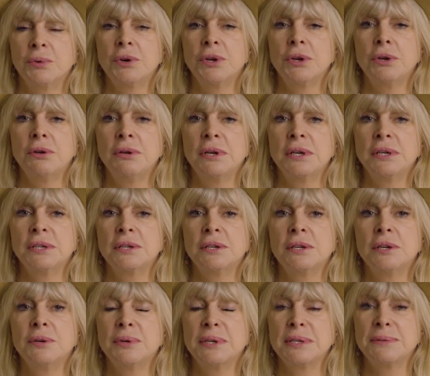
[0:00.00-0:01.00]
What you need to
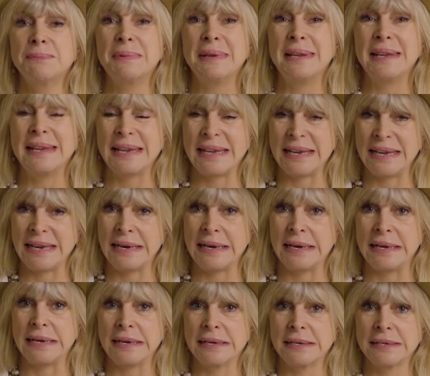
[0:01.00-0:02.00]
do is be in
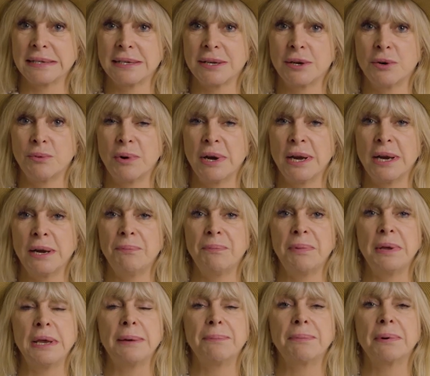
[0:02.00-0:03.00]
it. So when
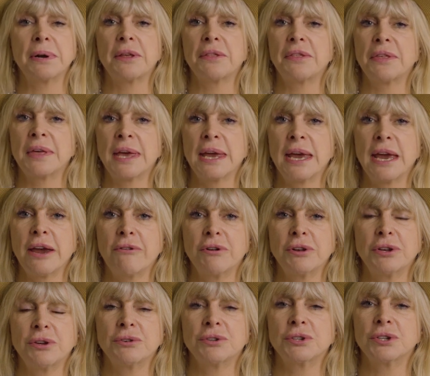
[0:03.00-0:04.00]
people are there
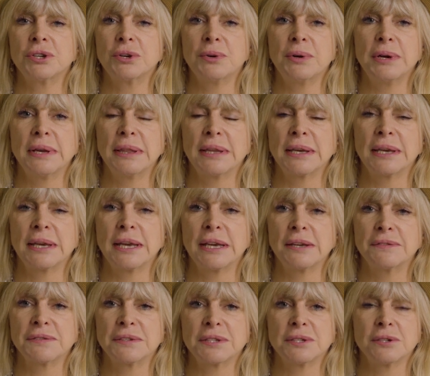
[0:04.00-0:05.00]
and you're doing the
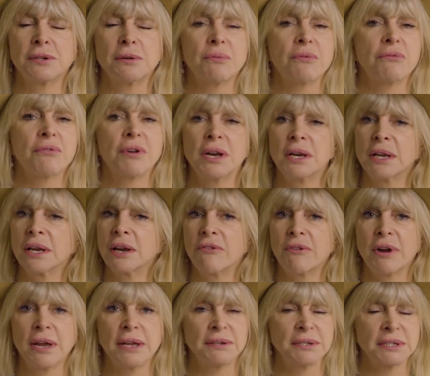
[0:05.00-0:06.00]
gift, stop running
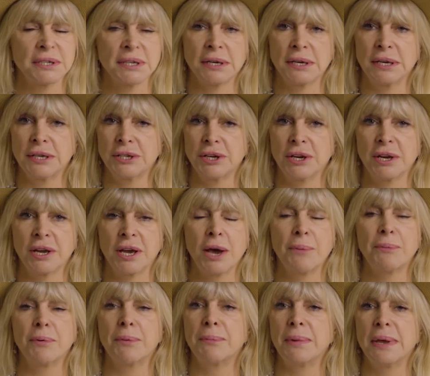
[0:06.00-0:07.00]
around tidying
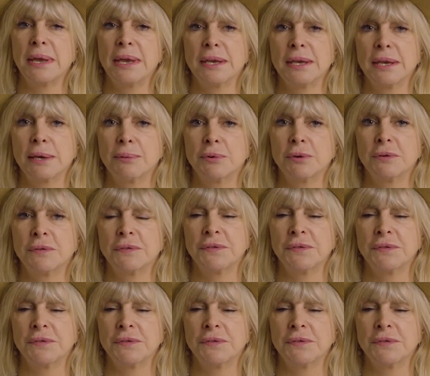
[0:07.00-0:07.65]
up and making more